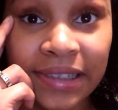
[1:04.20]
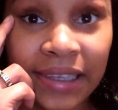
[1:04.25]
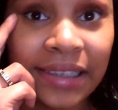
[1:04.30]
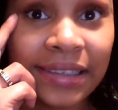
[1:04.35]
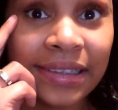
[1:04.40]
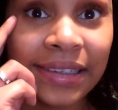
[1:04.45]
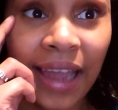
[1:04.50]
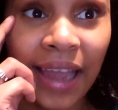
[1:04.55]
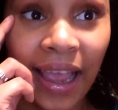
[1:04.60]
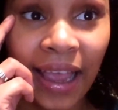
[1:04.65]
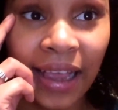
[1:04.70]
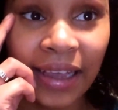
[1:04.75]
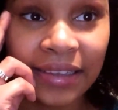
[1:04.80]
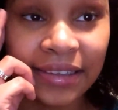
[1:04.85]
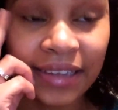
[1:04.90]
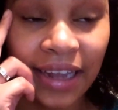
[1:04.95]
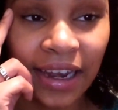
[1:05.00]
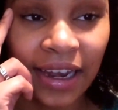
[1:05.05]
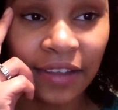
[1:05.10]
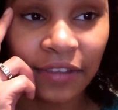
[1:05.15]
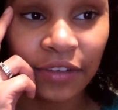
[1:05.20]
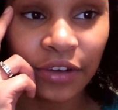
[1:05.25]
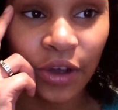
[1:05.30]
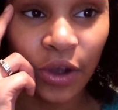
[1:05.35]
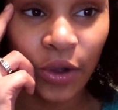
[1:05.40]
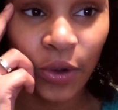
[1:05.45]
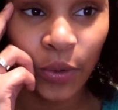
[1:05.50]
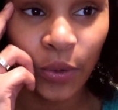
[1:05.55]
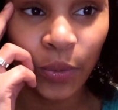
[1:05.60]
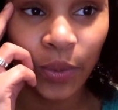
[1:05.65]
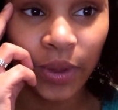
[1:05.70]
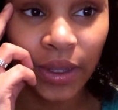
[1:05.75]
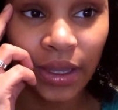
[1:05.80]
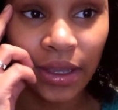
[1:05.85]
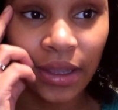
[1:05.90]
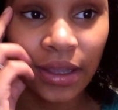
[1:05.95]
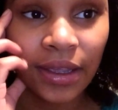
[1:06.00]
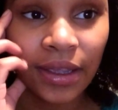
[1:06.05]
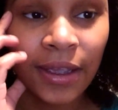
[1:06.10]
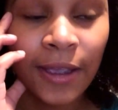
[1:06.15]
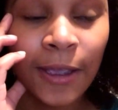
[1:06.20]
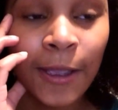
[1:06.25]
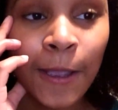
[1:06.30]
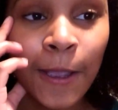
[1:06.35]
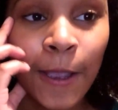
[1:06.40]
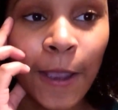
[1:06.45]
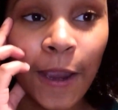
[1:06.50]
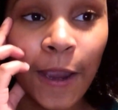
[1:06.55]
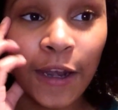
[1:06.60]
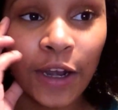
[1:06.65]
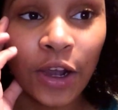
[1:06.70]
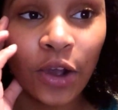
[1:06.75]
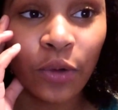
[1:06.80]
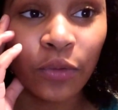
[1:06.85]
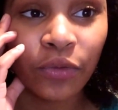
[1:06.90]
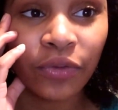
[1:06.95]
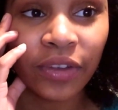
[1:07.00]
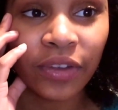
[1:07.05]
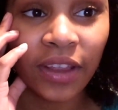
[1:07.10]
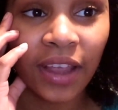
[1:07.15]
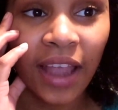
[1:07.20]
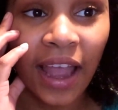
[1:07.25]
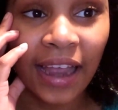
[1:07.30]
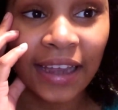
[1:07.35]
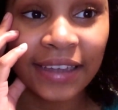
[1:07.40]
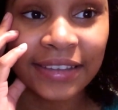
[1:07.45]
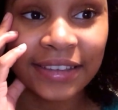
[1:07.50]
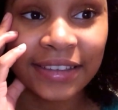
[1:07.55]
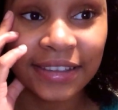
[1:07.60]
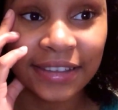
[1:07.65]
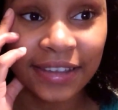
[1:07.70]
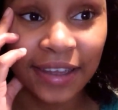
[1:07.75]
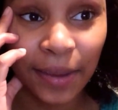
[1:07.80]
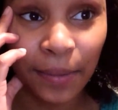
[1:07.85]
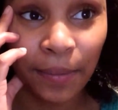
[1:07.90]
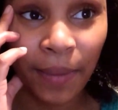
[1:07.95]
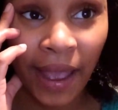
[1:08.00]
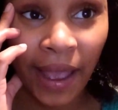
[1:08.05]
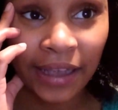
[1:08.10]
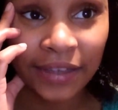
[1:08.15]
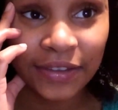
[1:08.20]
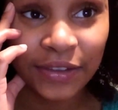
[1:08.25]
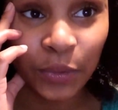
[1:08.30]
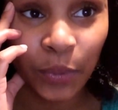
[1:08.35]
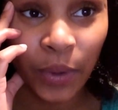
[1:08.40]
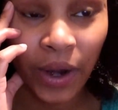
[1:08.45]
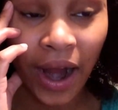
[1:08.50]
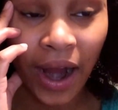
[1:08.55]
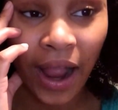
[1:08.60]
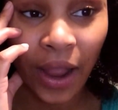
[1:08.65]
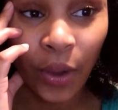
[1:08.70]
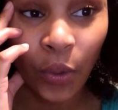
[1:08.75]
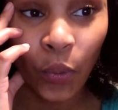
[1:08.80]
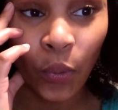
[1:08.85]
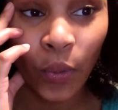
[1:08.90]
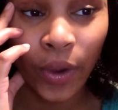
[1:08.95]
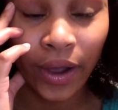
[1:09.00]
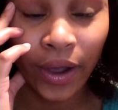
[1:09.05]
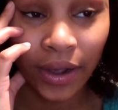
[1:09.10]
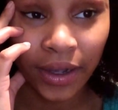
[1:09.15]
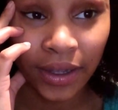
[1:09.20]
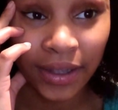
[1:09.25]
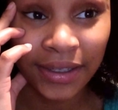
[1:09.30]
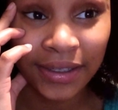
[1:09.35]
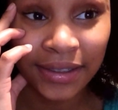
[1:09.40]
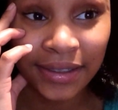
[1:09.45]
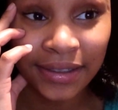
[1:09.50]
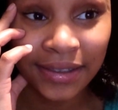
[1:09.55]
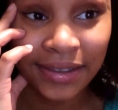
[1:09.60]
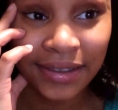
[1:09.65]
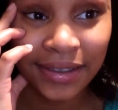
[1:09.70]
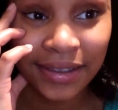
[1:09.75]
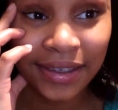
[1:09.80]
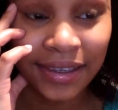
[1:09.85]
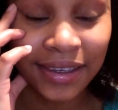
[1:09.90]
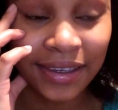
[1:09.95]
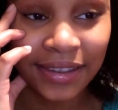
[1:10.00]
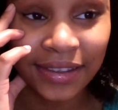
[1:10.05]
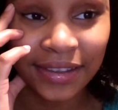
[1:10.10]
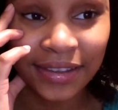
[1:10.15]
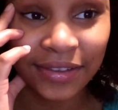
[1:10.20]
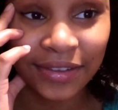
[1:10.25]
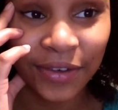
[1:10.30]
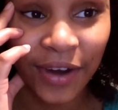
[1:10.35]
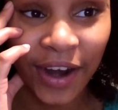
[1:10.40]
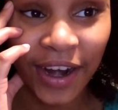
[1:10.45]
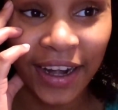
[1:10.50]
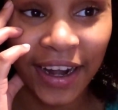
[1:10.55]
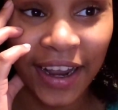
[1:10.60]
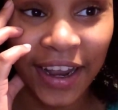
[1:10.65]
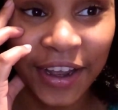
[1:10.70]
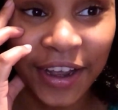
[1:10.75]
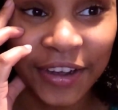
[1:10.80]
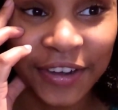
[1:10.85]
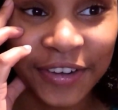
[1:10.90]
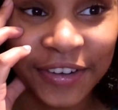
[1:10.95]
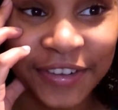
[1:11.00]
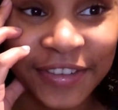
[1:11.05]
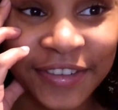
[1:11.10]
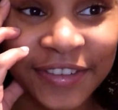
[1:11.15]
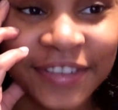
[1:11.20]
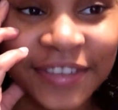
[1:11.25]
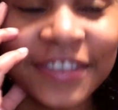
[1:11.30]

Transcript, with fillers: six days, not even a whole week. And hopefully I can just get back to where I was because right now.